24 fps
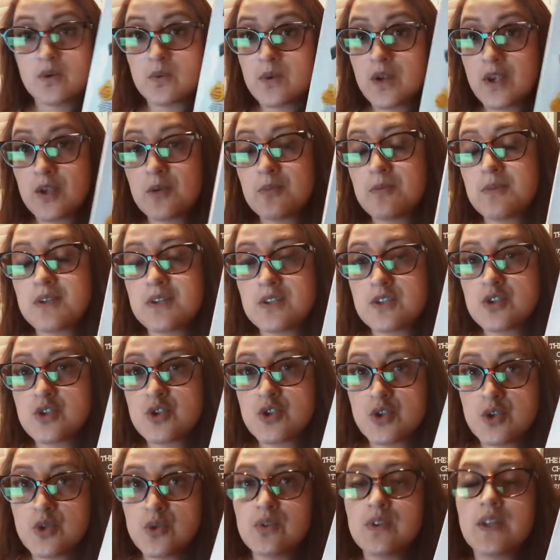to recommend to
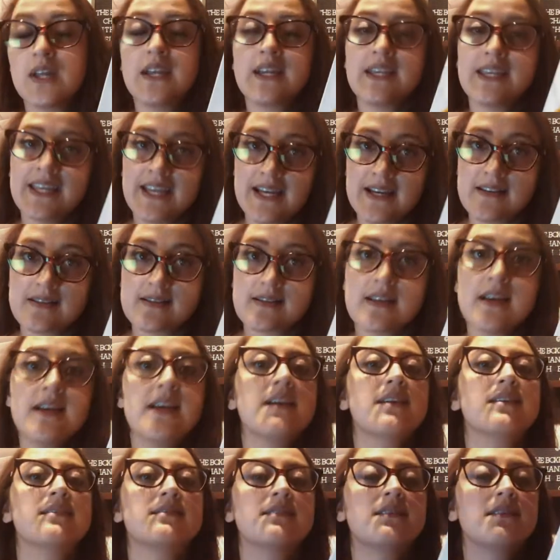you that yes,
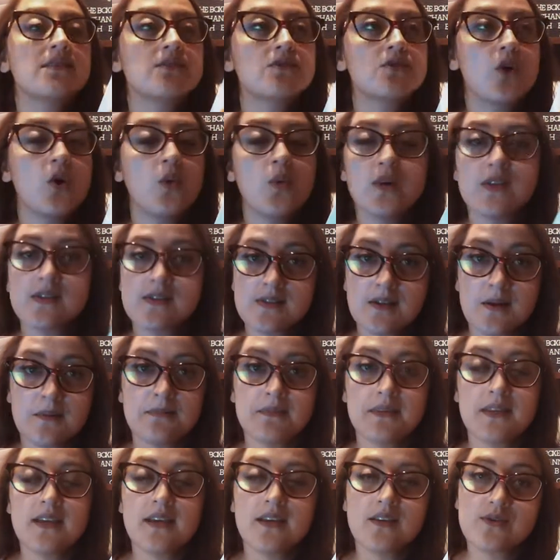there is always
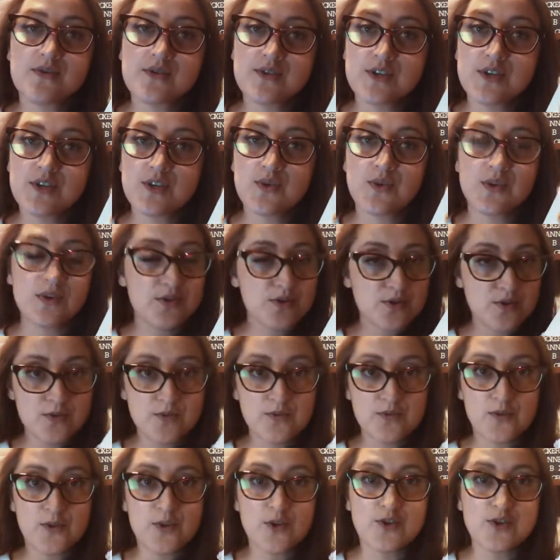something else that you can do
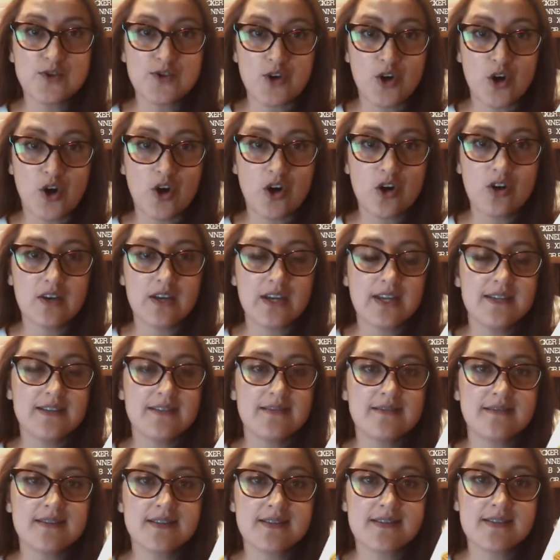for your dog, and
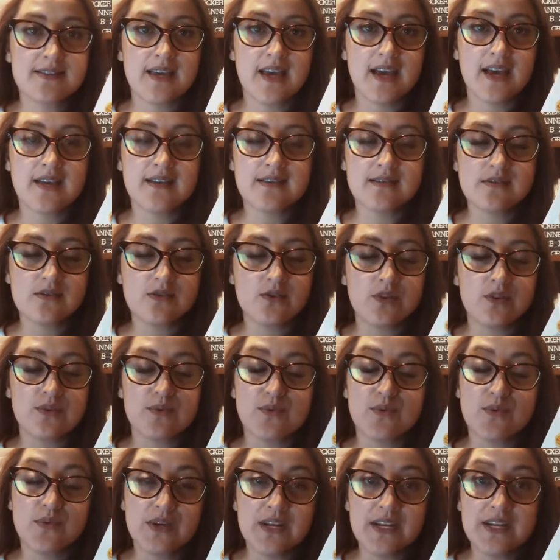in this case you
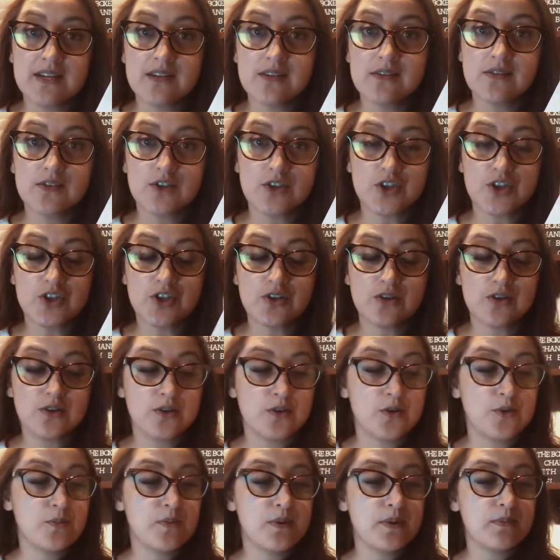can read and learn a
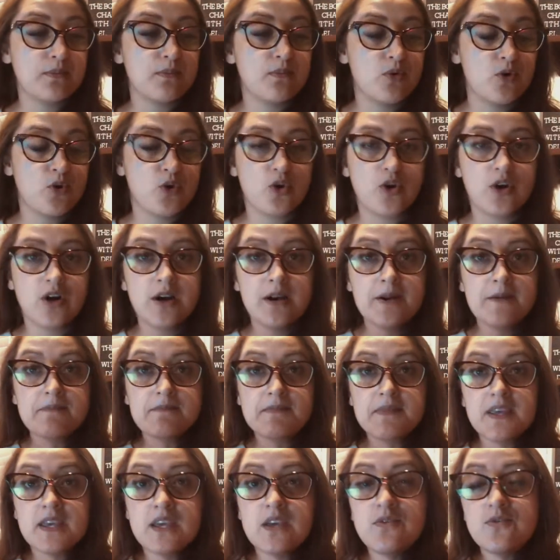little bit more
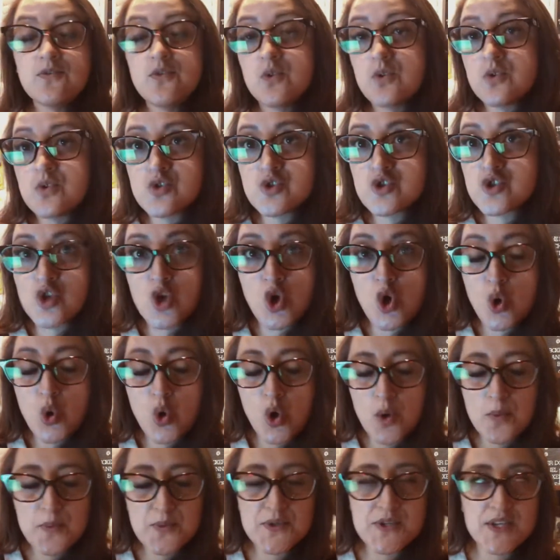if you're so
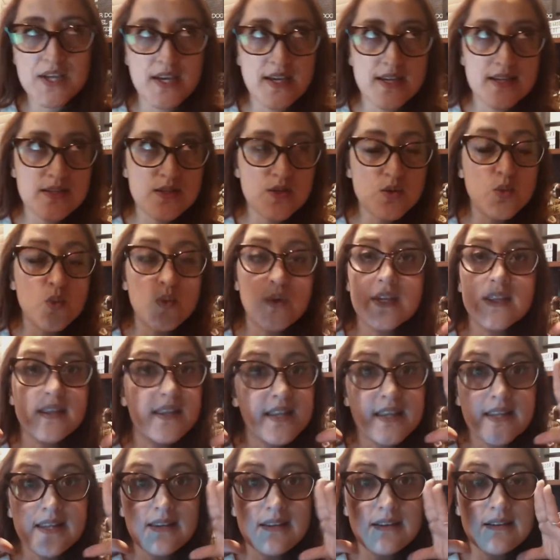obsessed with
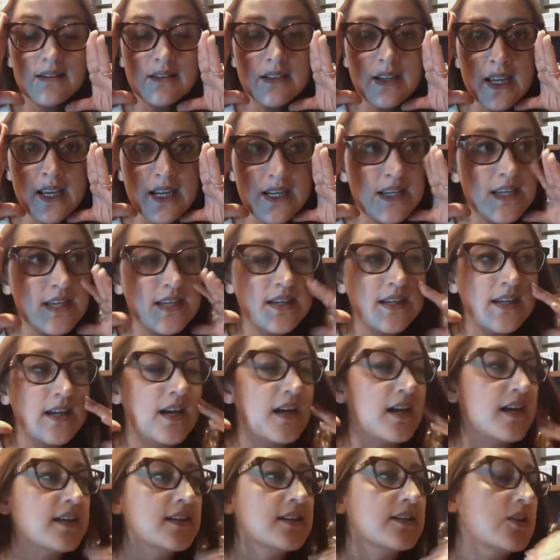any
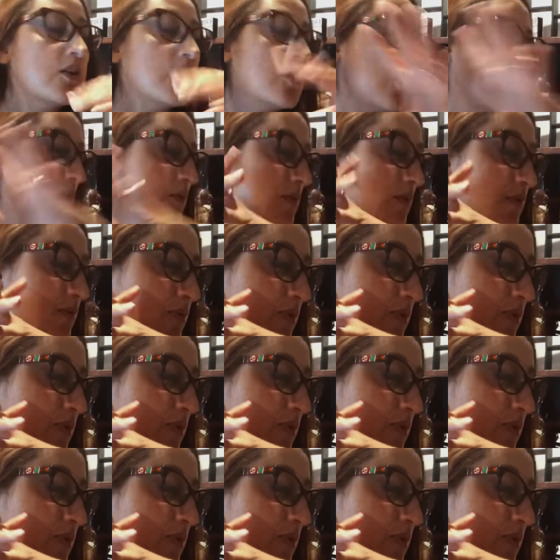kind of